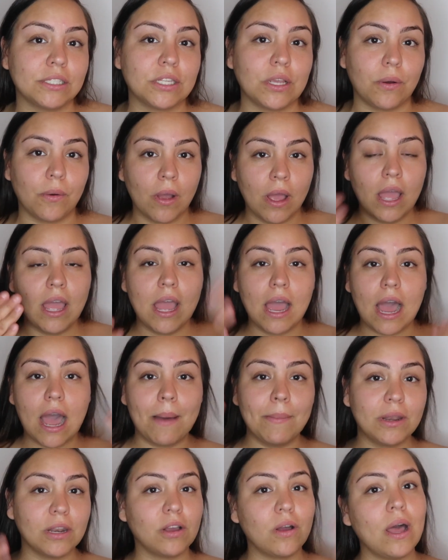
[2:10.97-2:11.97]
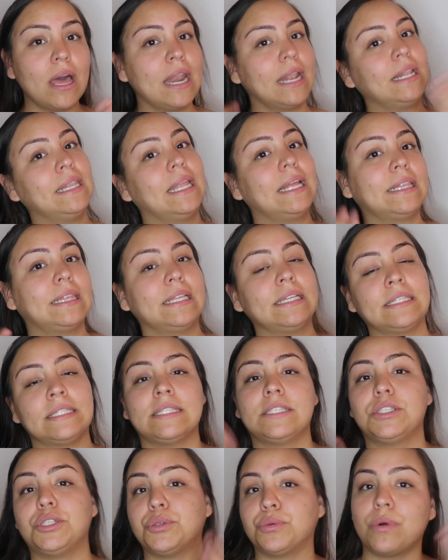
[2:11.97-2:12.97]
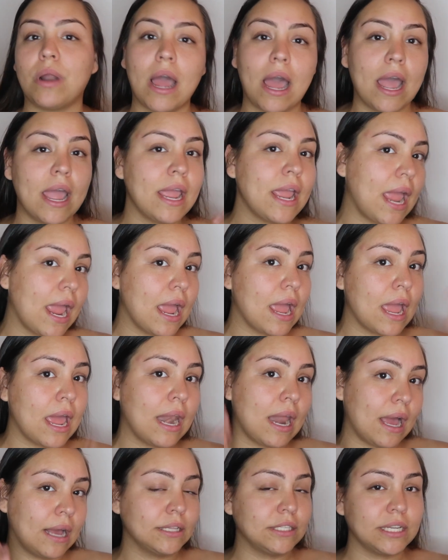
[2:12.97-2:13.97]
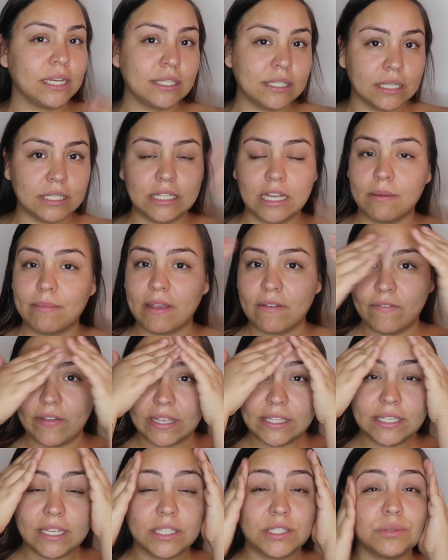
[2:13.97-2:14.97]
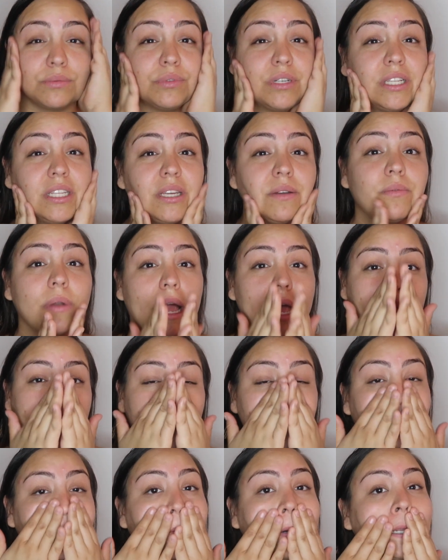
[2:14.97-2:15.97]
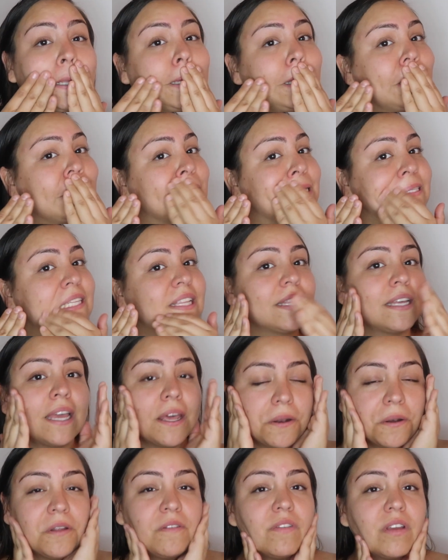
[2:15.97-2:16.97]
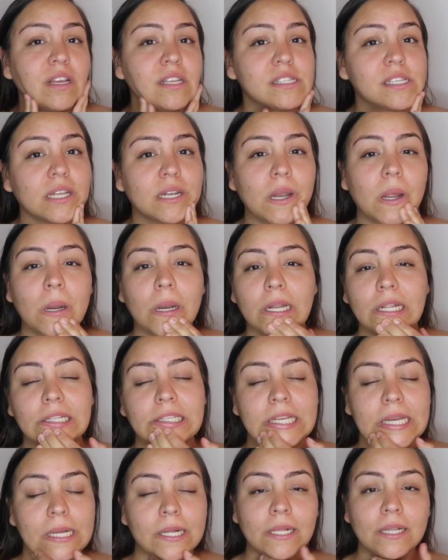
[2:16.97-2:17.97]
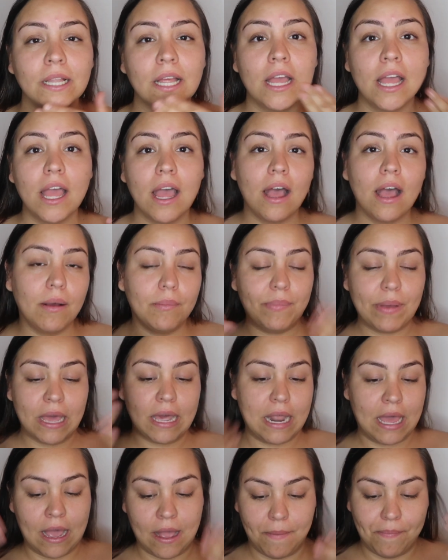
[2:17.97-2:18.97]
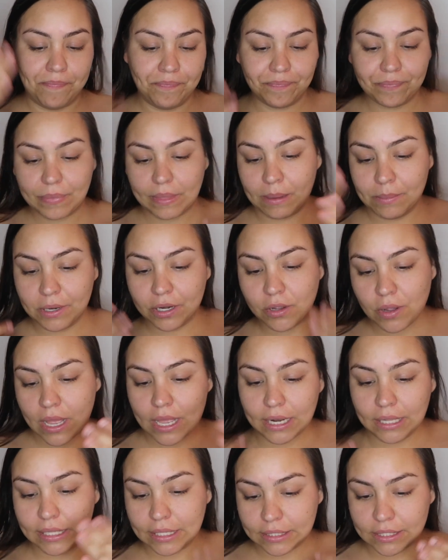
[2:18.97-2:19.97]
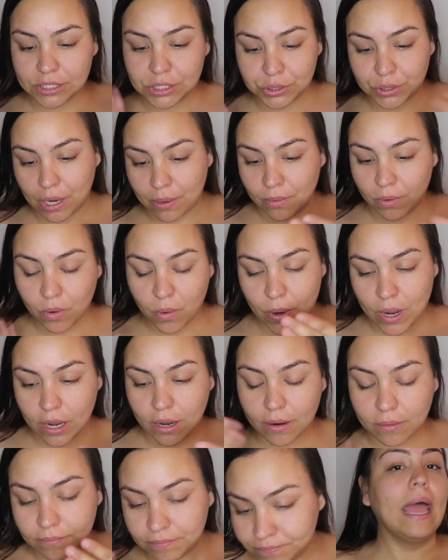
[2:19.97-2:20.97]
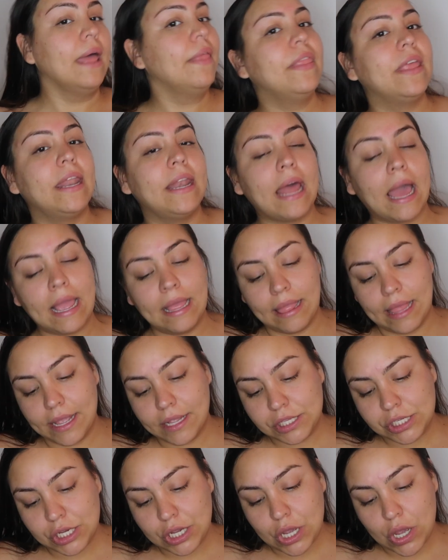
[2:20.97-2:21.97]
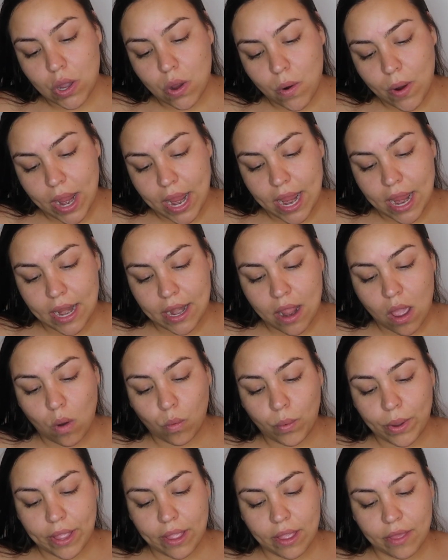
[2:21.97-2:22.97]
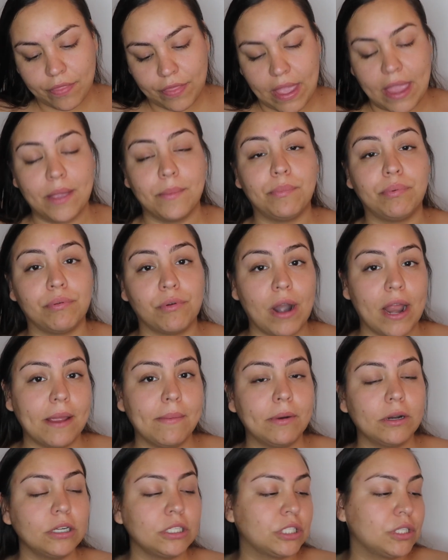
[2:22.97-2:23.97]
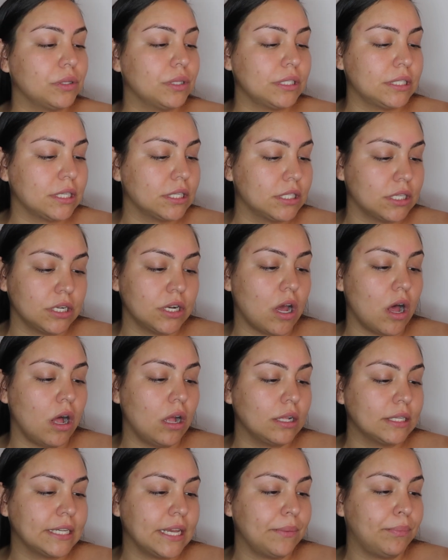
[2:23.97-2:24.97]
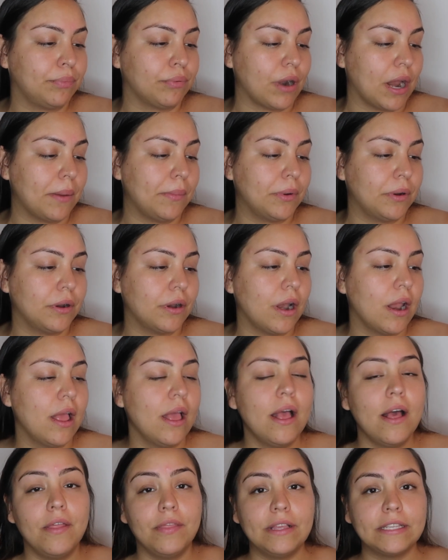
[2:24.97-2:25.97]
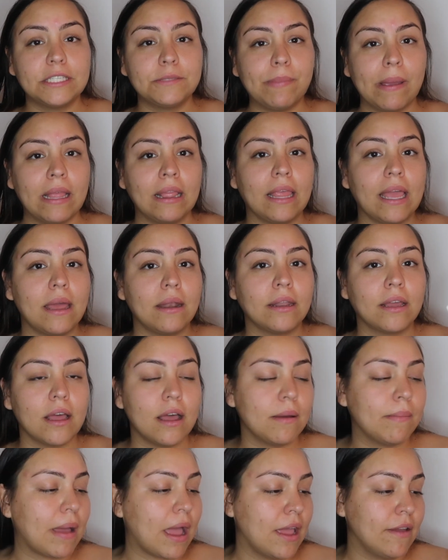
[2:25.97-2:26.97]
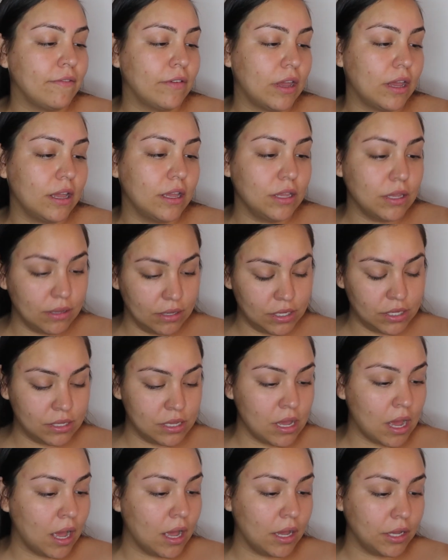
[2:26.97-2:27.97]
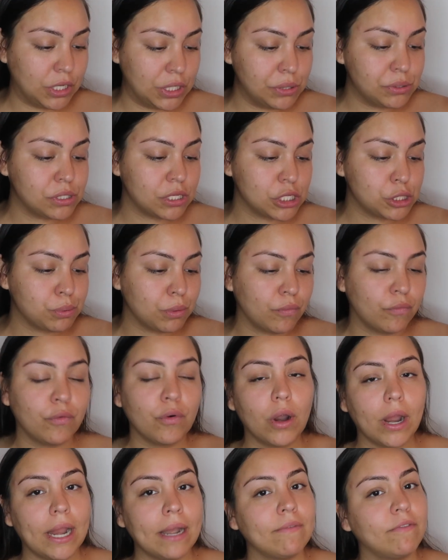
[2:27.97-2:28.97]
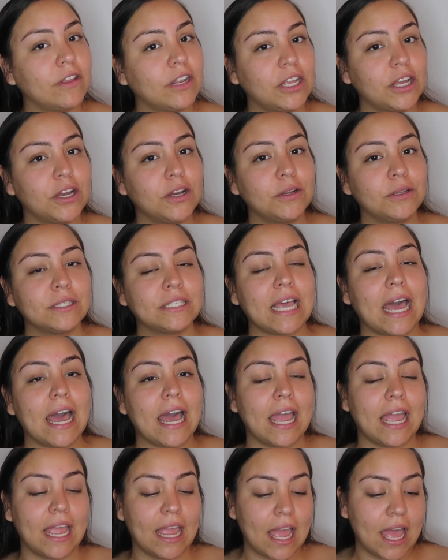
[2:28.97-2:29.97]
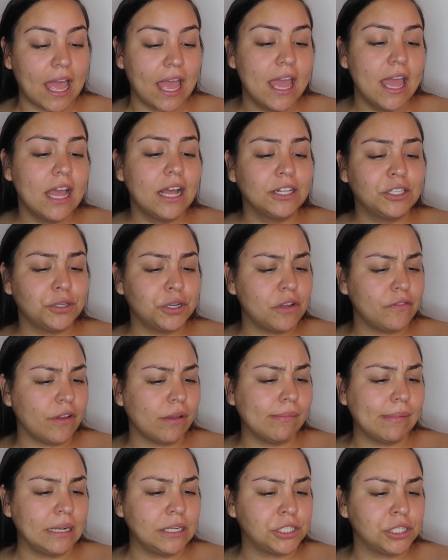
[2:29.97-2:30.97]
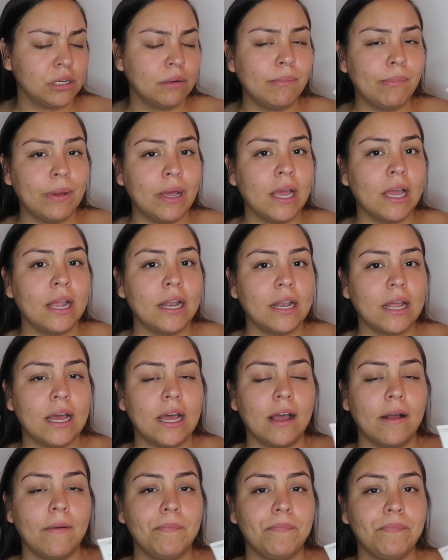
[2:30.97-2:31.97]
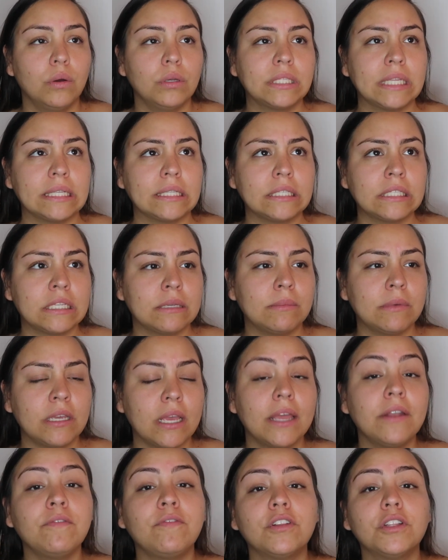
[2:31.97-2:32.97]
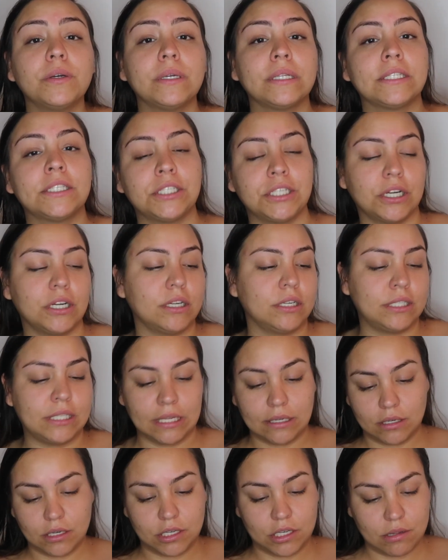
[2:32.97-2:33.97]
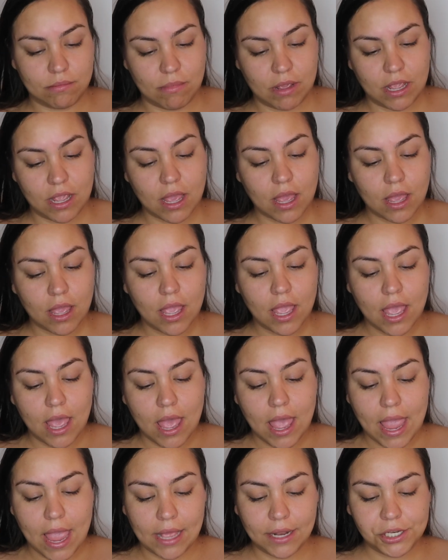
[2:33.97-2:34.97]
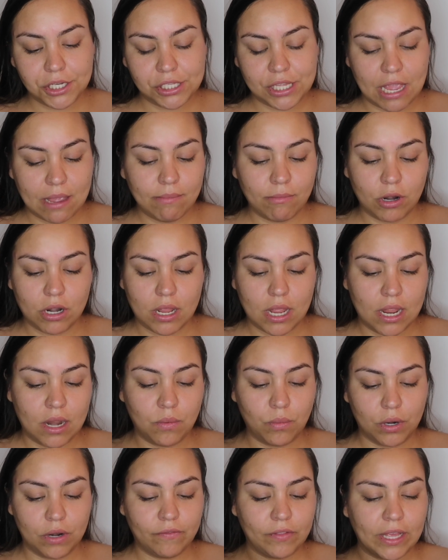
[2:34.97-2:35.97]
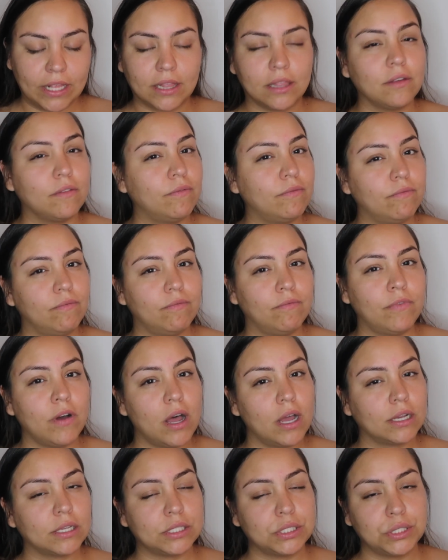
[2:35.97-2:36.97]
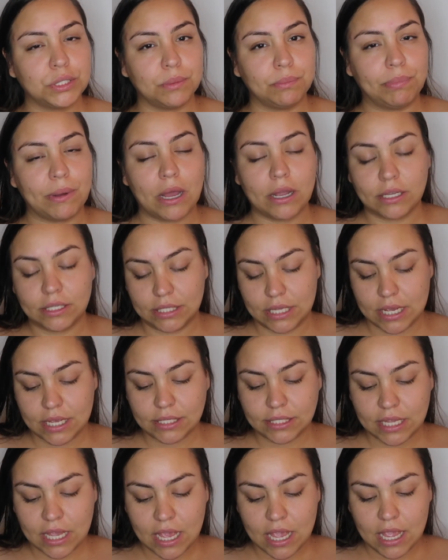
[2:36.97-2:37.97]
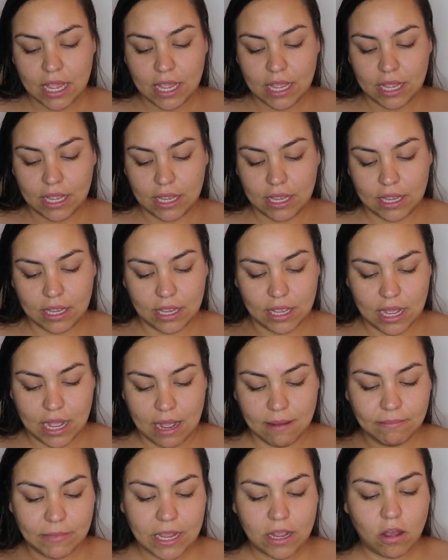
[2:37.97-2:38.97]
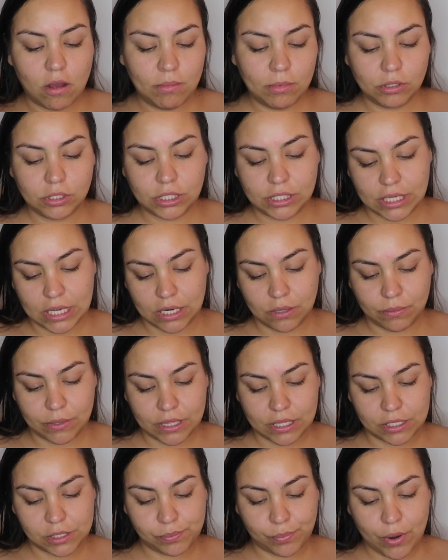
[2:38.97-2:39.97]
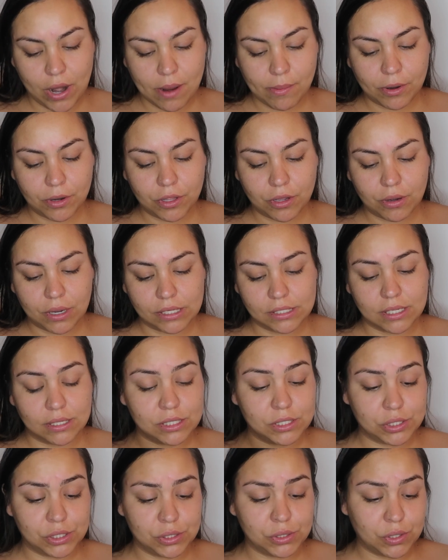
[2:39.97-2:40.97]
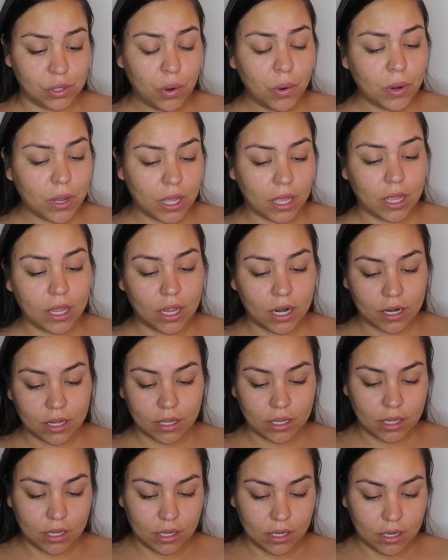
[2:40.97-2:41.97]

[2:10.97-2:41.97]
So I'm gonna go ahead and let this dry, and as you guys can tell, my face gets really red really easily. I don't know if you guys can already tell, but I'm gonna go ahead and let this dry real quick. And then I like to go in with a primer. So this is an all-day primer. This is by Lancome. I've used this before in videos. I don't know if I mentioned, but who sent this to me? Influencer sent it to me, and it just came in one of like the Vox boxes. I'm like almost done with this primer though, because it's so good.